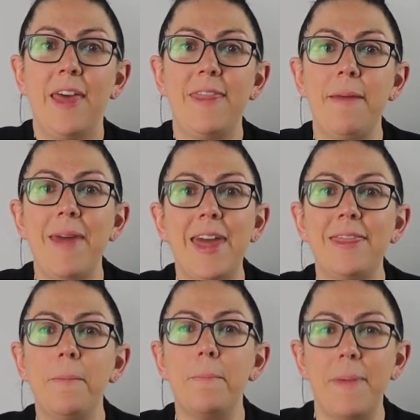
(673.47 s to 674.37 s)
They make
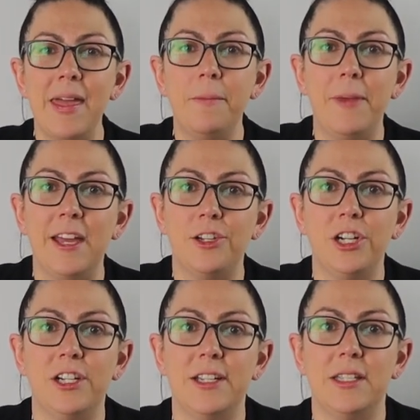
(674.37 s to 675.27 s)
the big
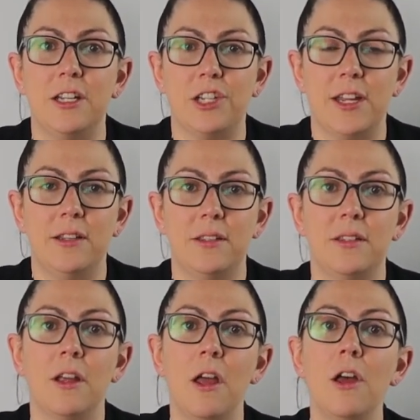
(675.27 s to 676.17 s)
picture decisions.